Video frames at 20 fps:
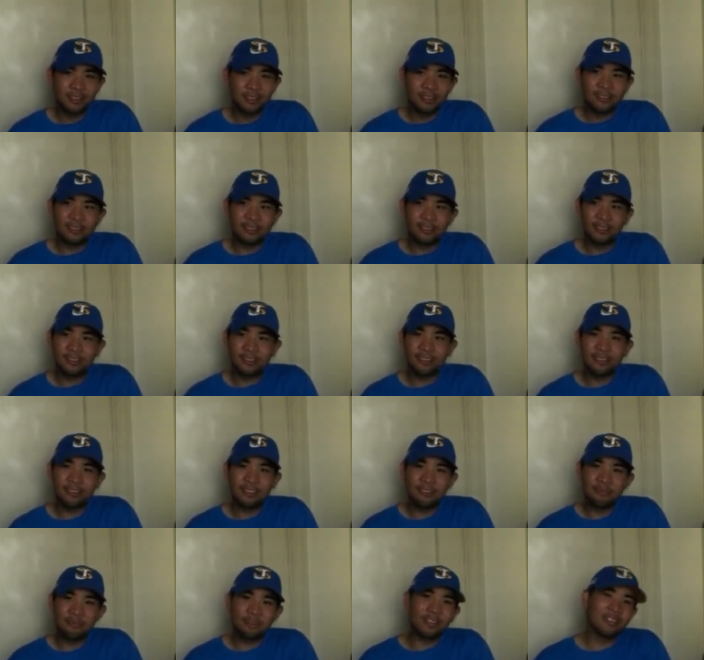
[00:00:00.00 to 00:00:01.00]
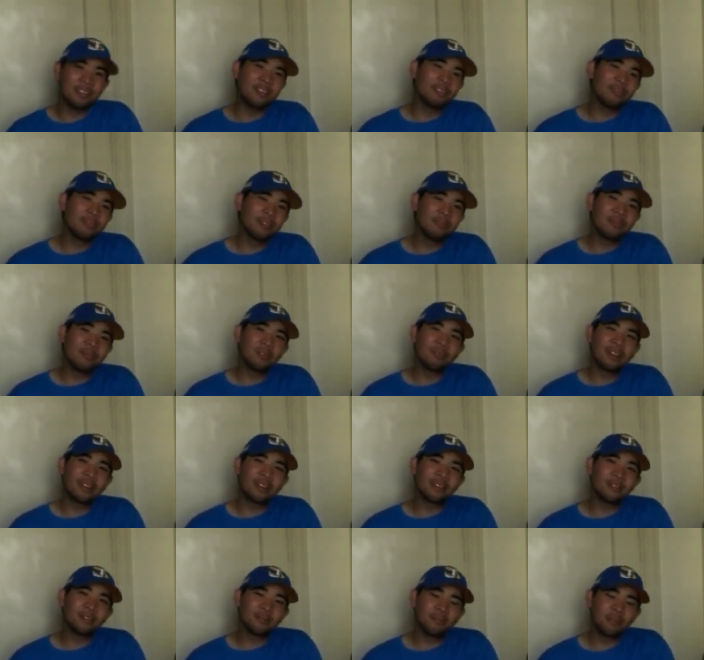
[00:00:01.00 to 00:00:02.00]
Suddenly, with an interim
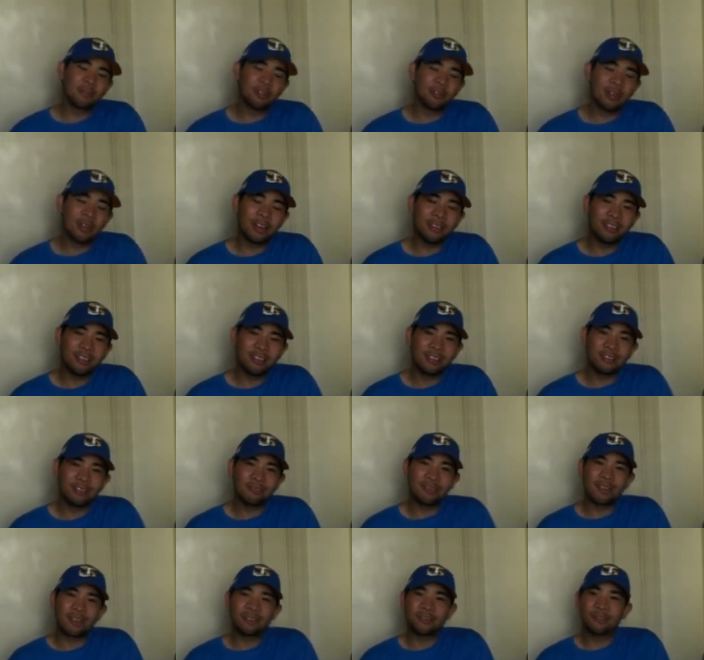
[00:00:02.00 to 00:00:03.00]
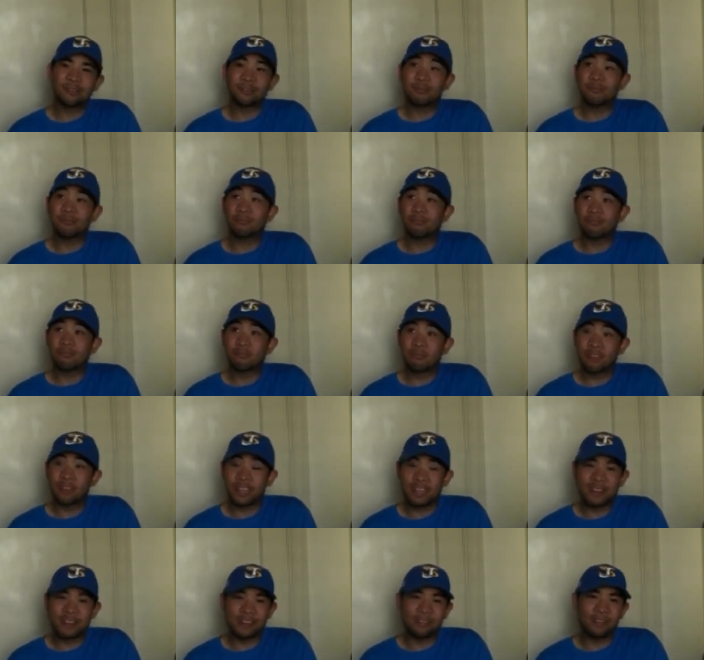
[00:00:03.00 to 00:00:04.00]
director or athletic director, we
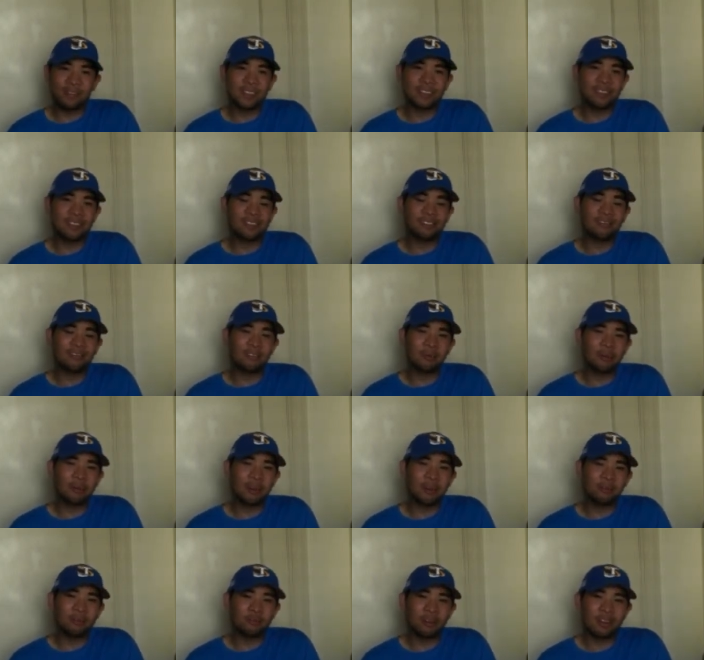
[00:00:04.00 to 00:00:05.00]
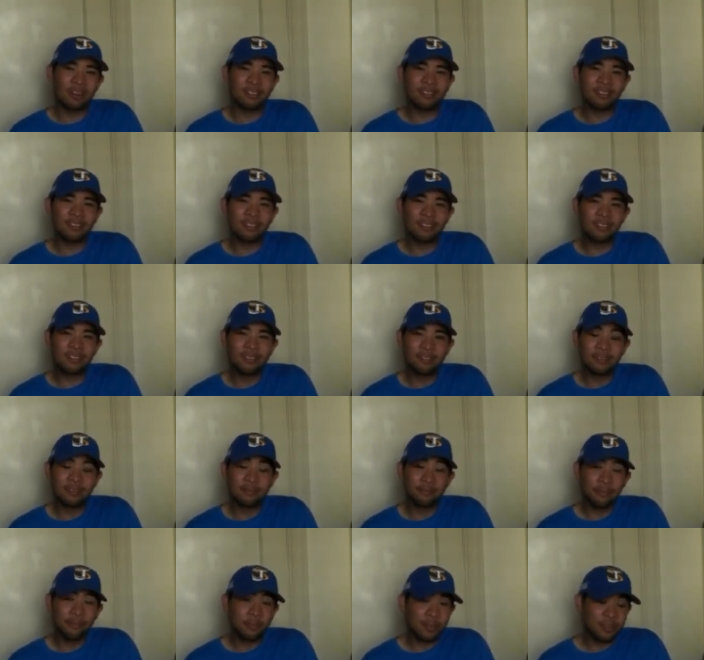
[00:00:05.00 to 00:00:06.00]
get an invitation from the Mountain West.
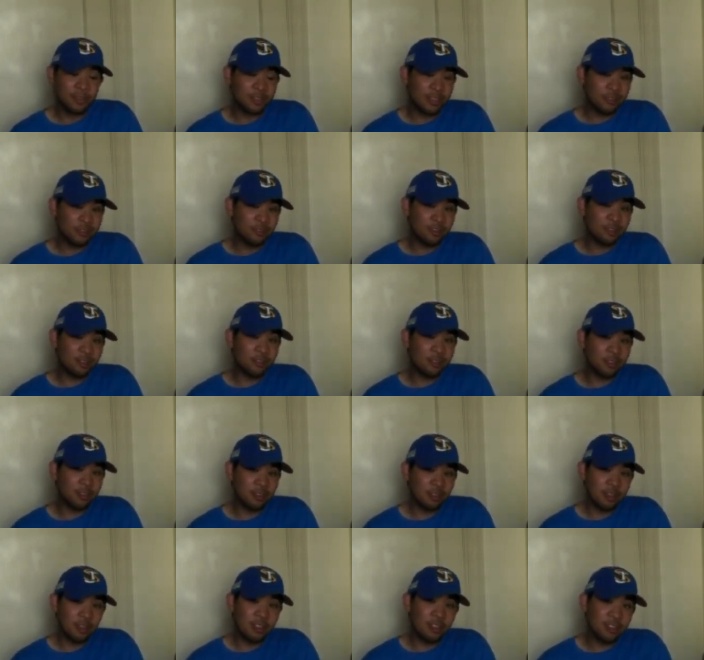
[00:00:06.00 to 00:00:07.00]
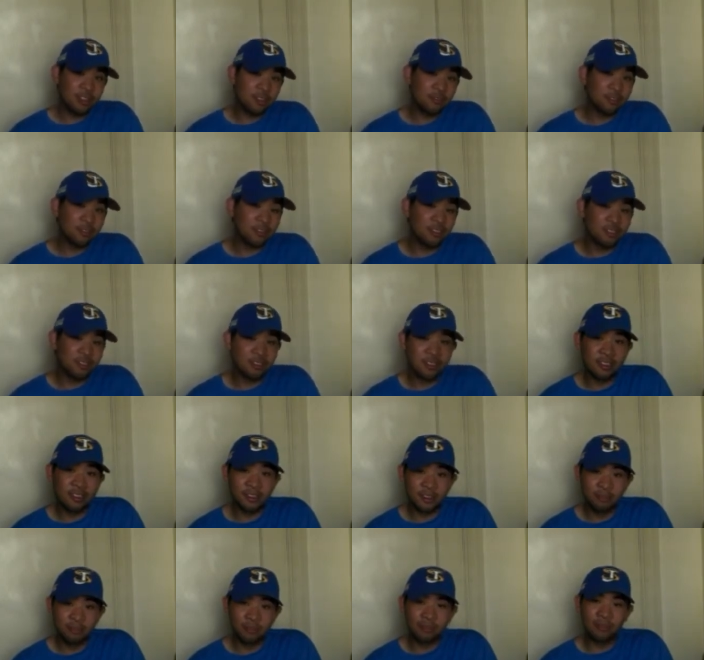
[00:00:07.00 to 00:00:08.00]
San Jose State and Utah
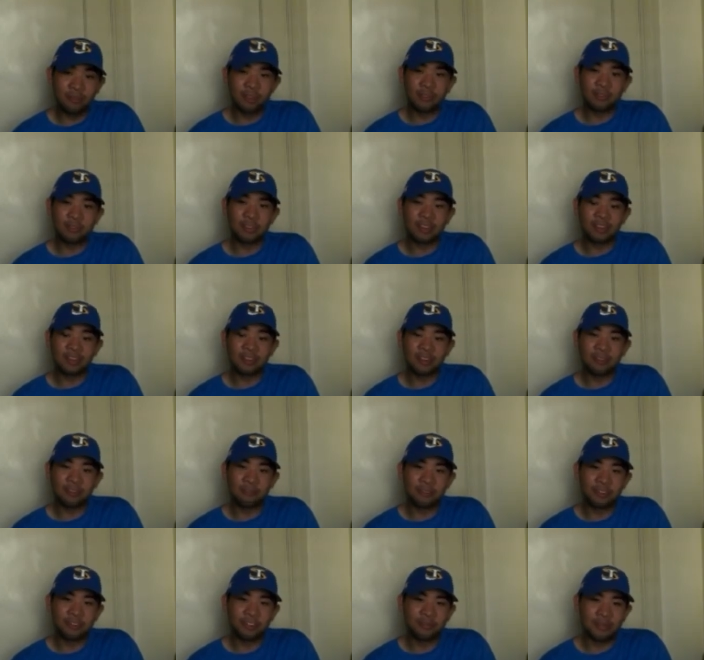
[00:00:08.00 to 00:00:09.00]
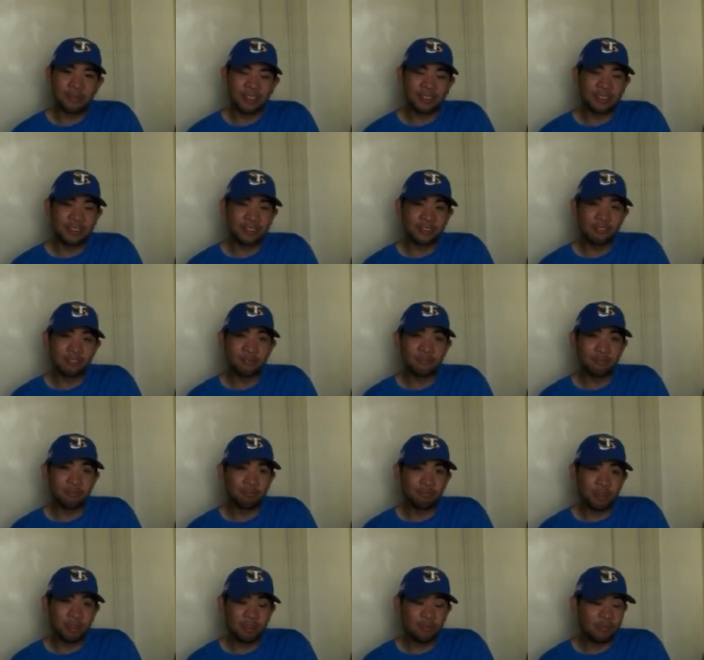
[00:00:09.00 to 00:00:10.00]
State go over to that conference because of
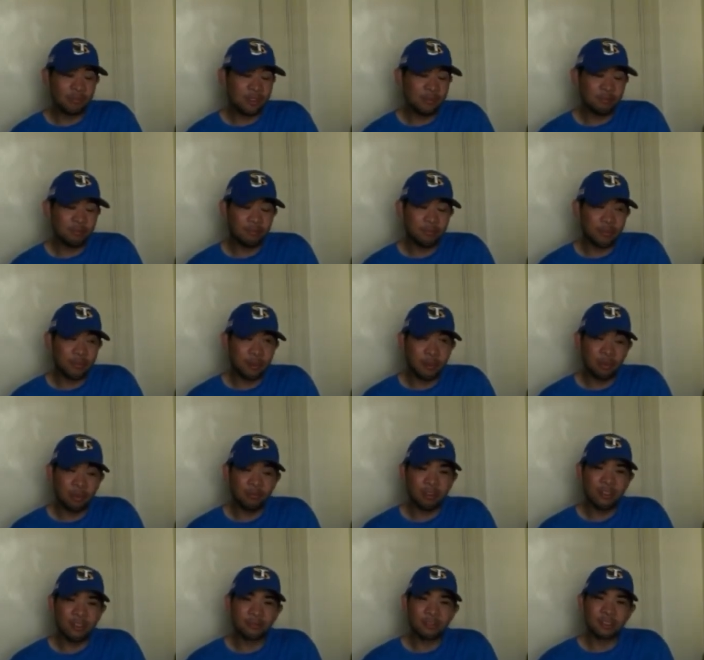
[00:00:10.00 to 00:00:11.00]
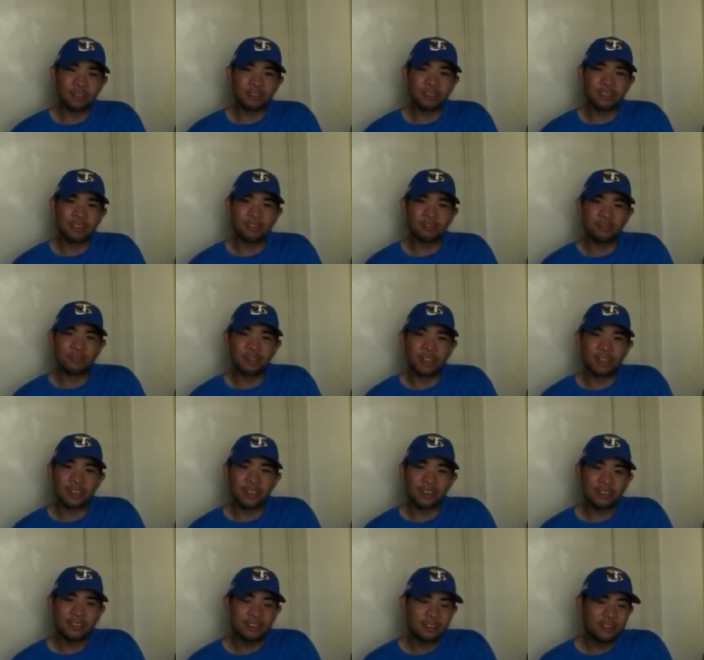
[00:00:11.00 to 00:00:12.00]
probably the Mountain West was in danger of dying.